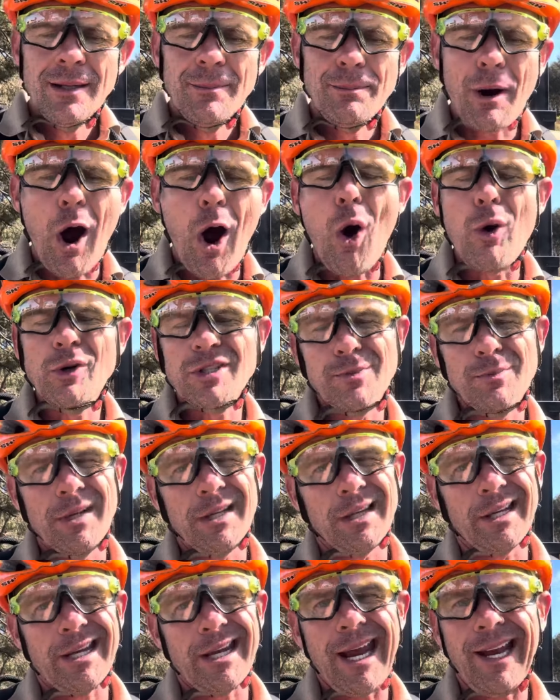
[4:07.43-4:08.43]
But
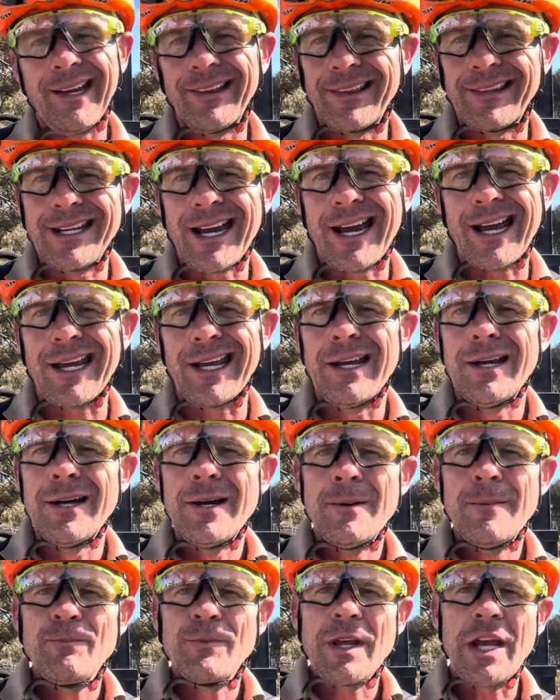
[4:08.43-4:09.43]
ultimately, end of the day,
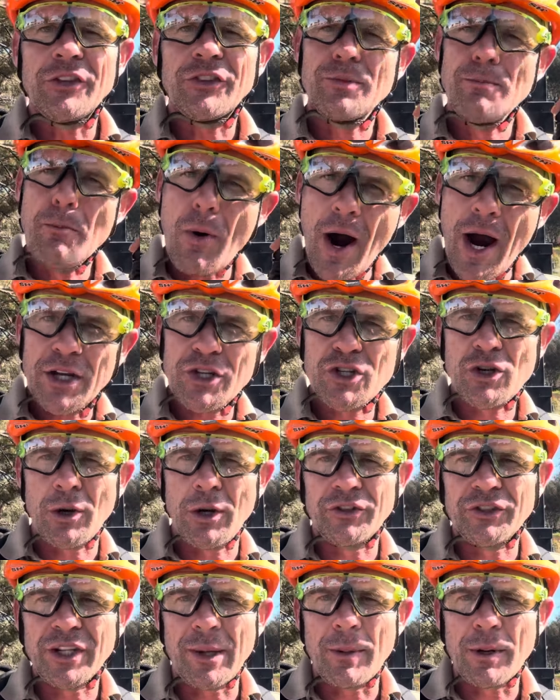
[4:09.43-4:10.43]
it's my
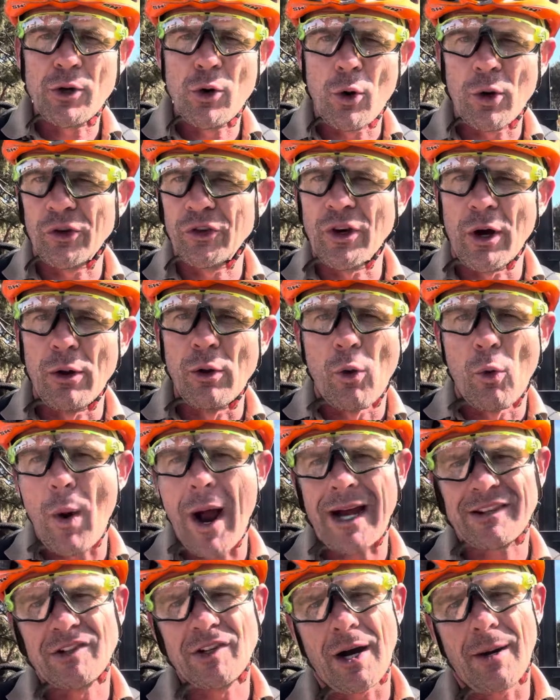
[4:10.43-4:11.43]
choice to get my cortisol all
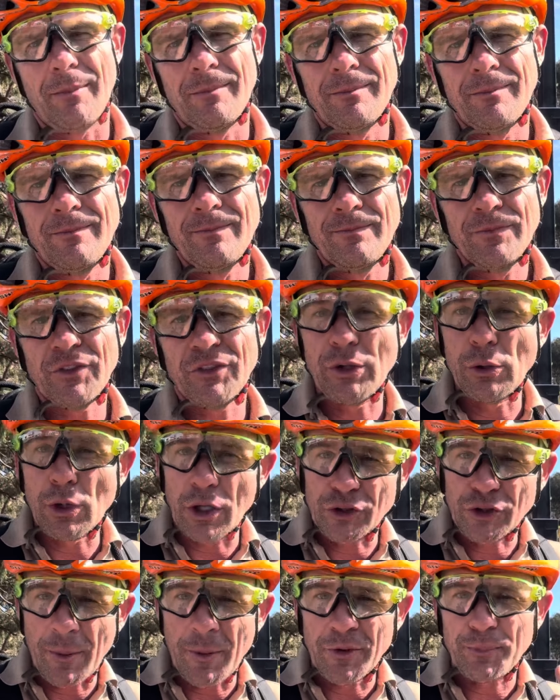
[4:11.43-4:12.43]
whacked up. See, look
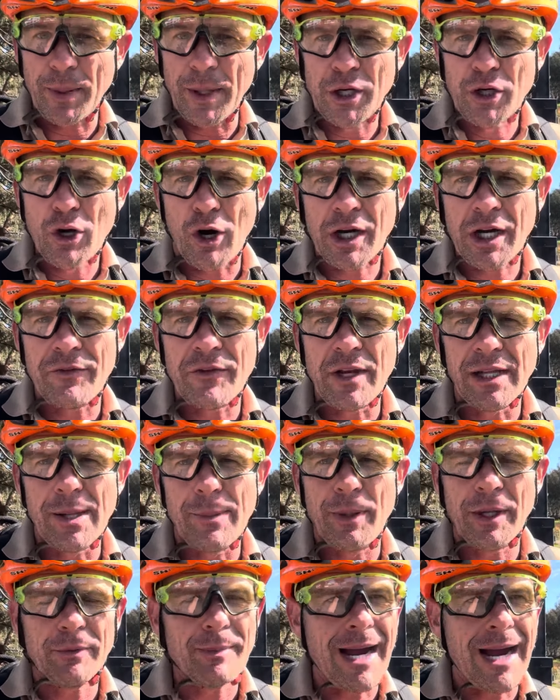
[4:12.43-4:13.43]
at Thomas Pidcock in the
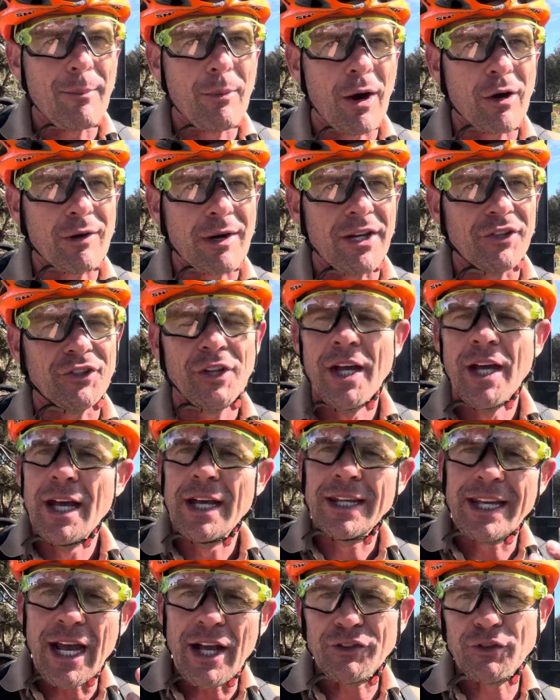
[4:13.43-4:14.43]
Olympic mountain bike race.
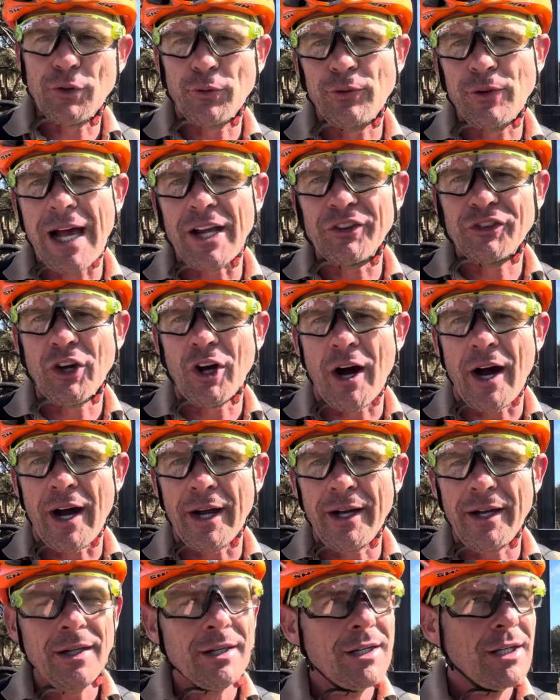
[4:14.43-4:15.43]
Gets the flat
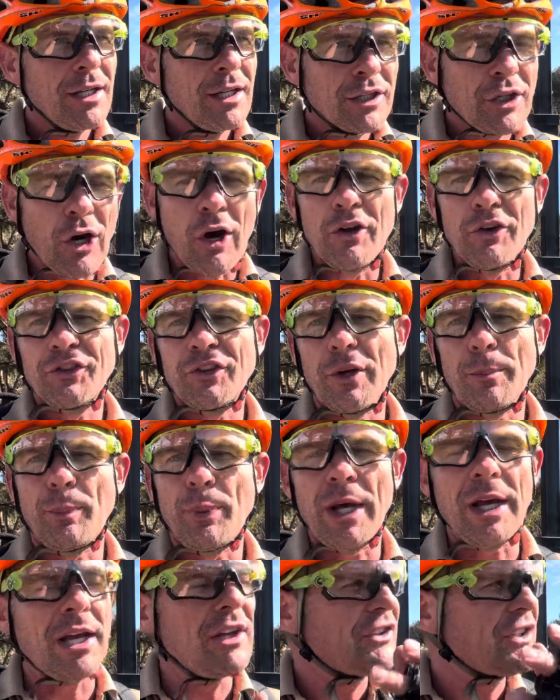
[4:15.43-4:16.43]
tire, Goes to the
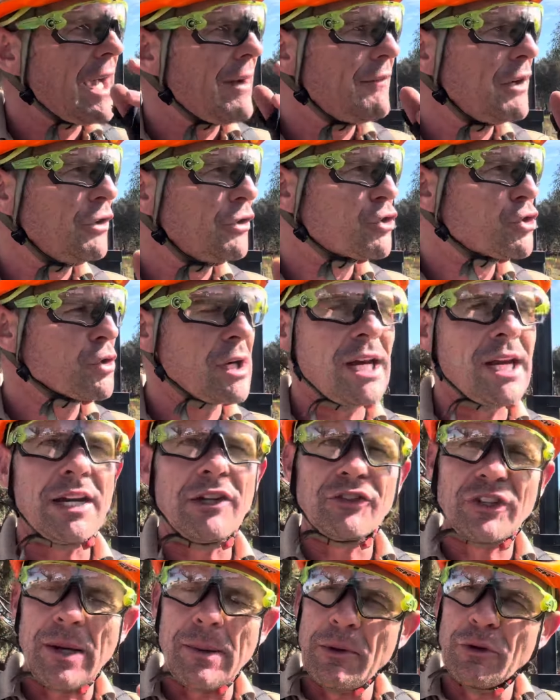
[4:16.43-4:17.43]
pit, he's having his drink,
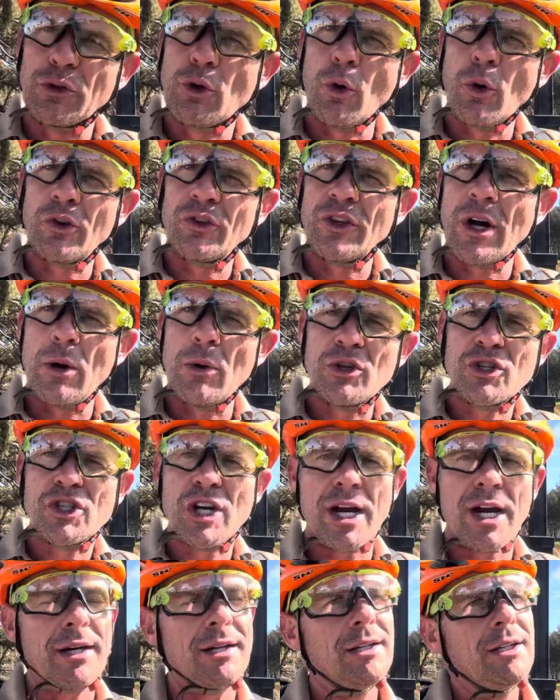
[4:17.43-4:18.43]
he's keeping his cortisol in
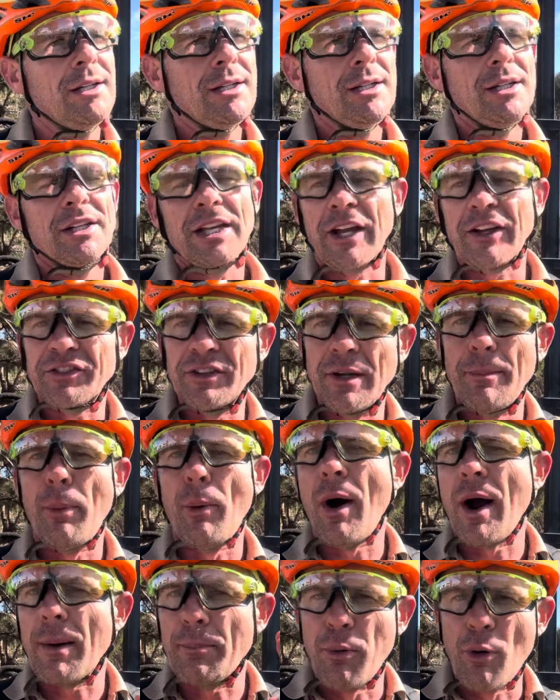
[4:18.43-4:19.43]
check. Gets on the
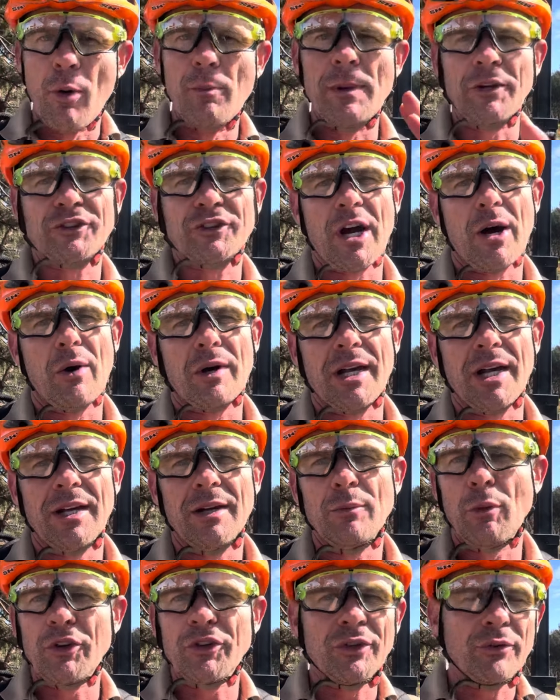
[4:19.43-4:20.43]
bike, boom, let's go again.
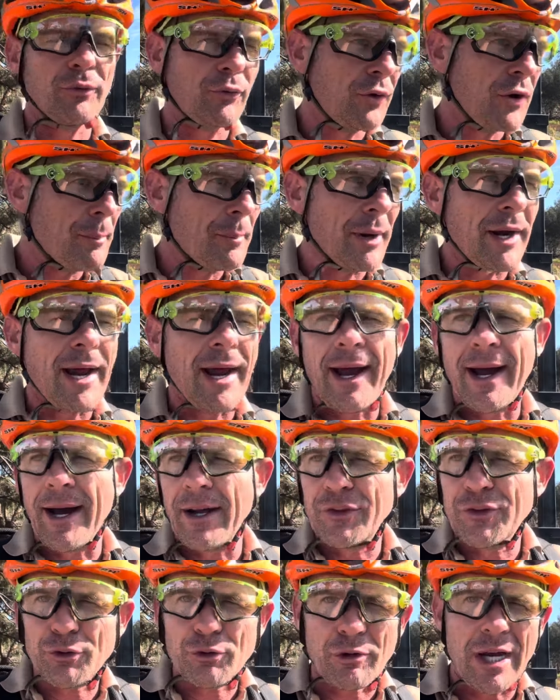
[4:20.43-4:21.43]
Wasn't flipping
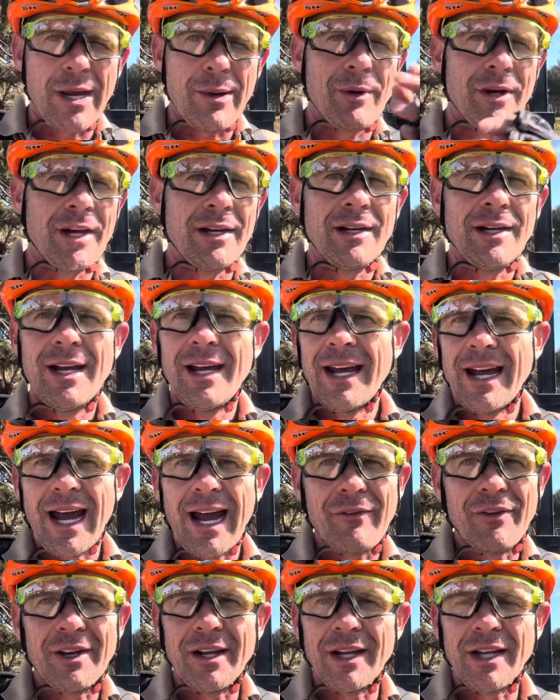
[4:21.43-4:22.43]
out, screaming,
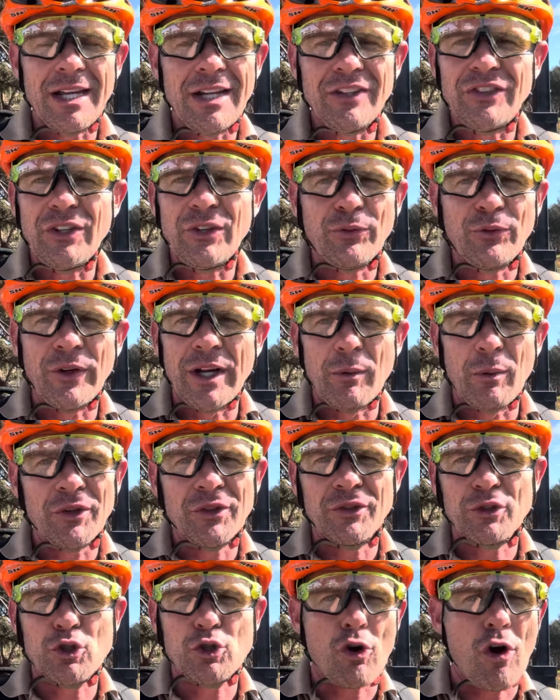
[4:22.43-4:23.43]
having a hissy fit,
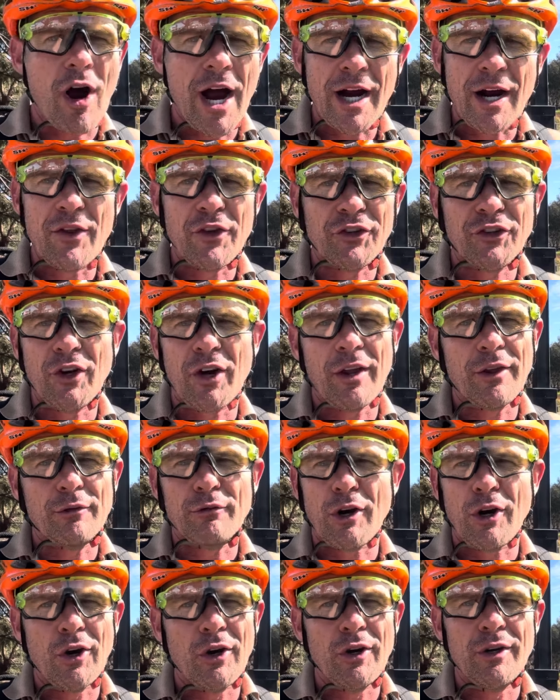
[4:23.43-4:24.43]
wasn't crying on the side of
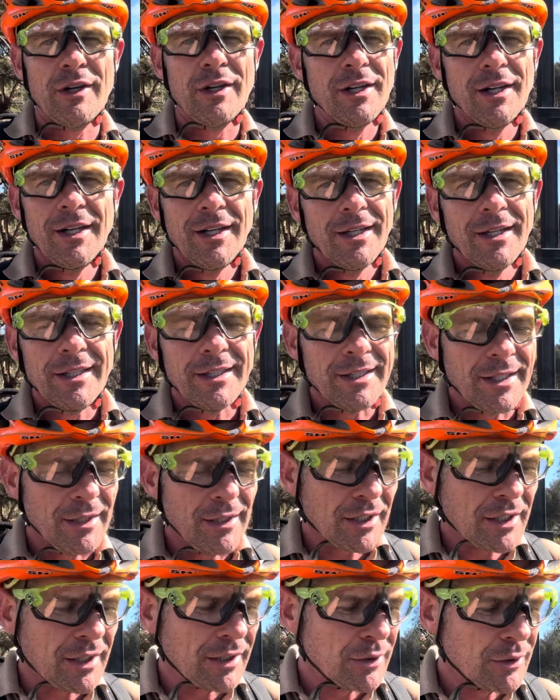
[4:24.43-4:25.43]
the road, you know,
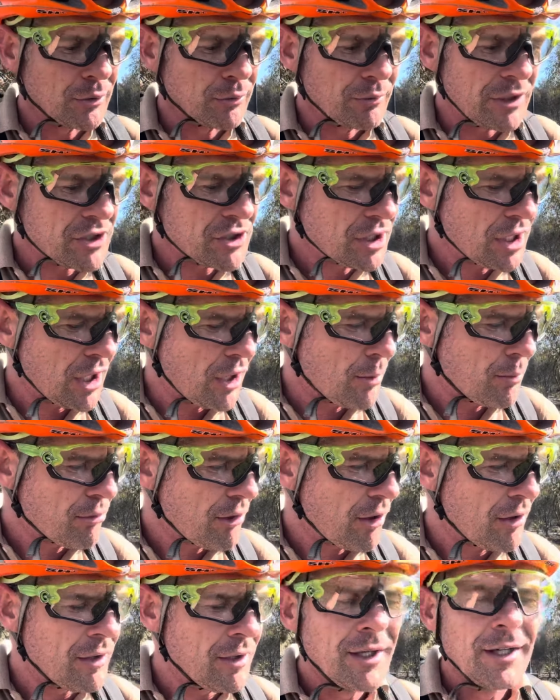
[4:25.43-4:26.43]
like a little rich girl,
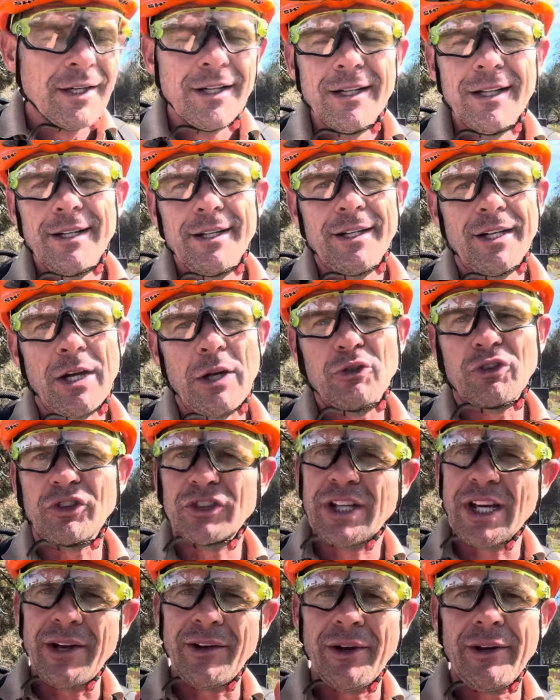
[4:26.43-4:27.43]
bro. You know, he's
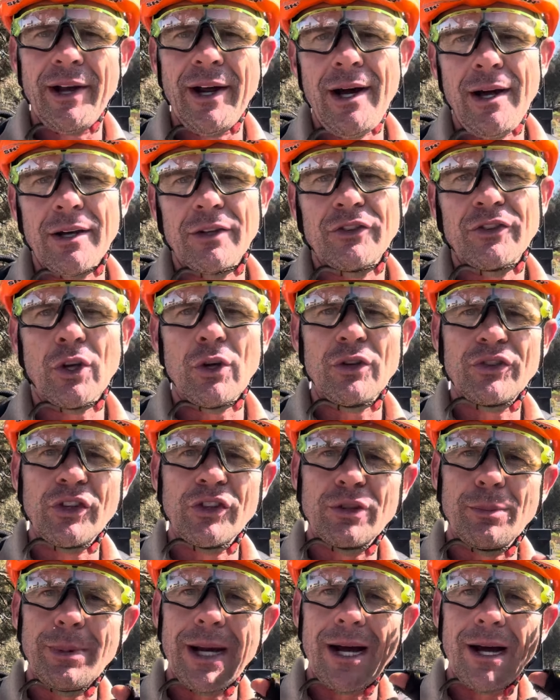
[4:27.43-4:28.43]
just getting it done. So it's
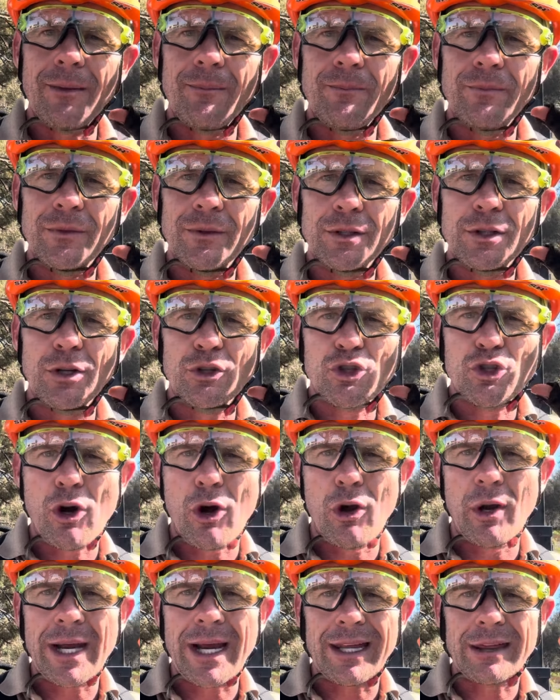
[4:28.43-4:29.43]
just about
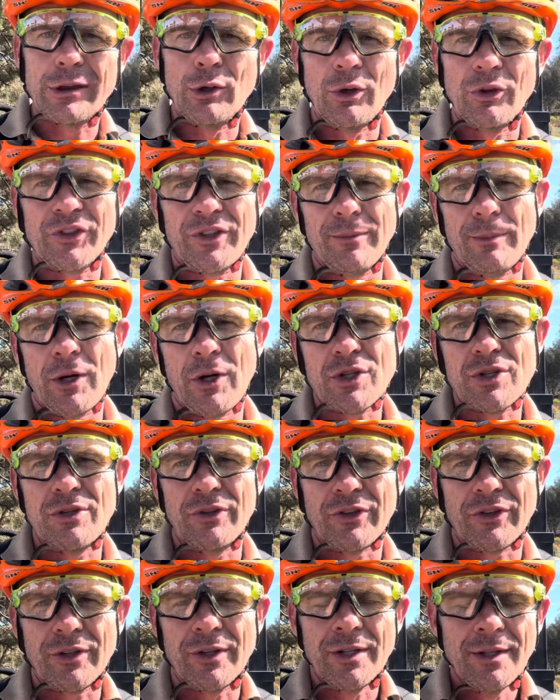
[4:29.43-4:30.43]
controlling our thoughts and
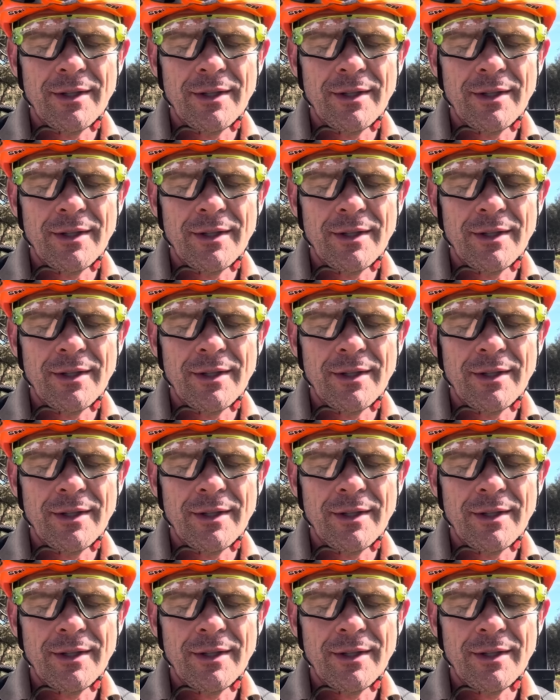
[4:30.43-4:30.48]
emotions.